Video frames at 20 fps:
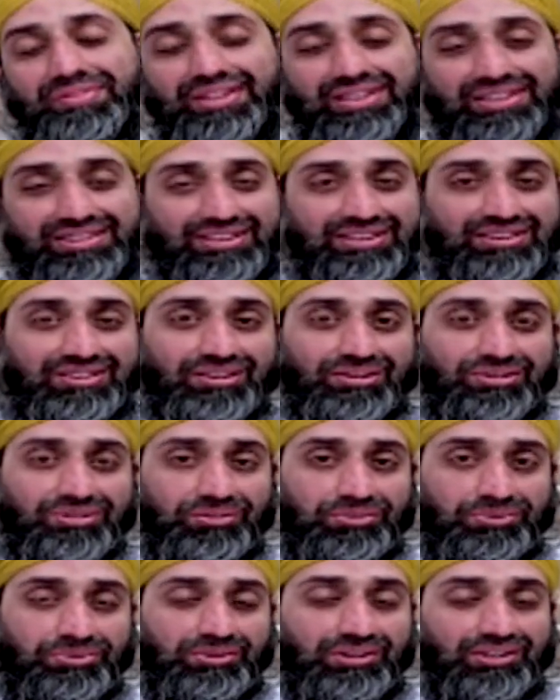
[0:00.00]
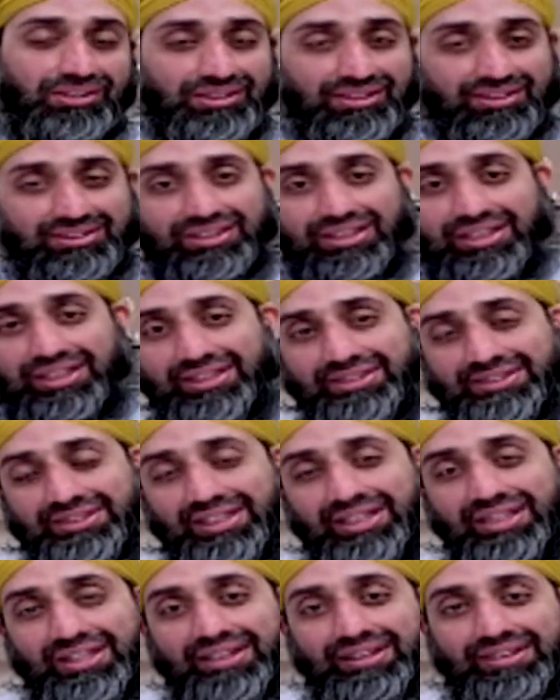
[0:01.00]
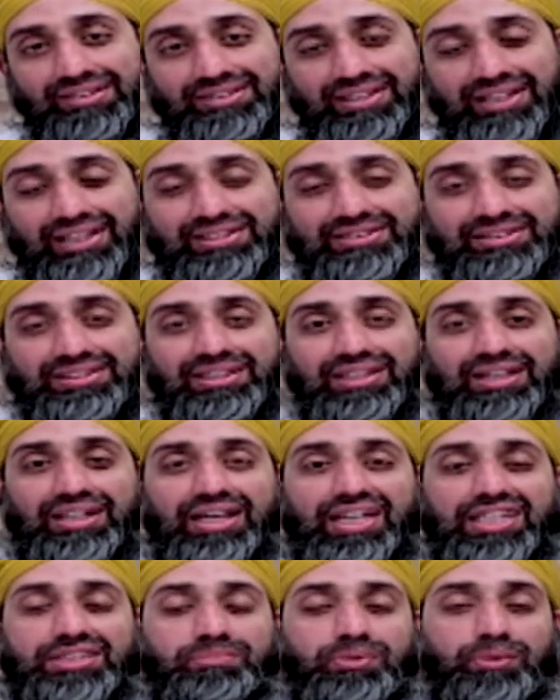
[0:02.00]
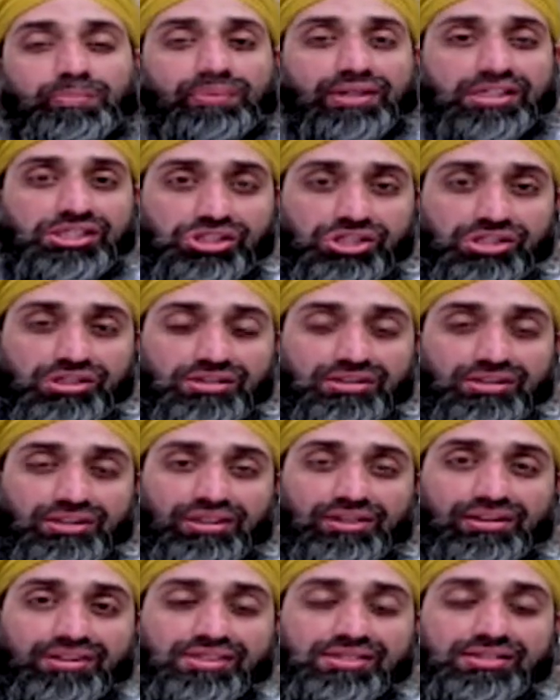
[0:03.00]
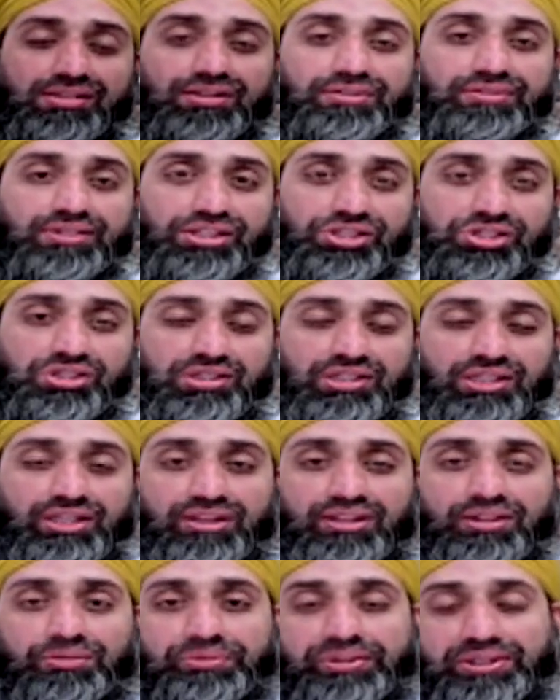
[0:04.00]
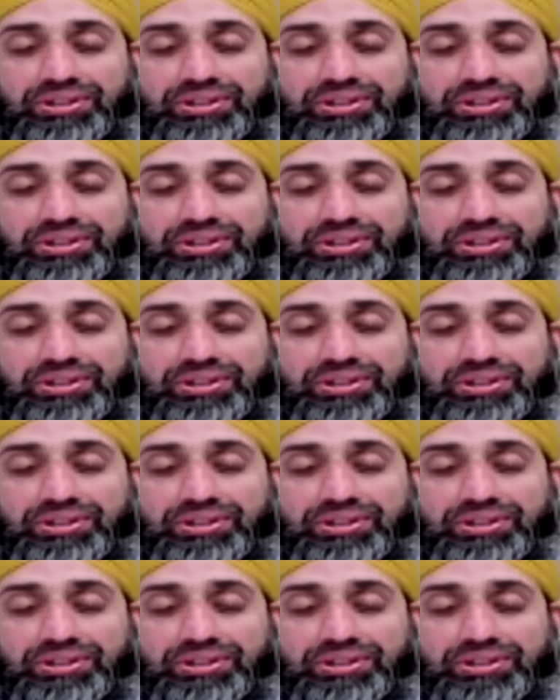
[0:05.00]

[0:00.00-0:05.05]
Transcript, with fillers: This is the durud, the salat that has been mentioned in this narration that the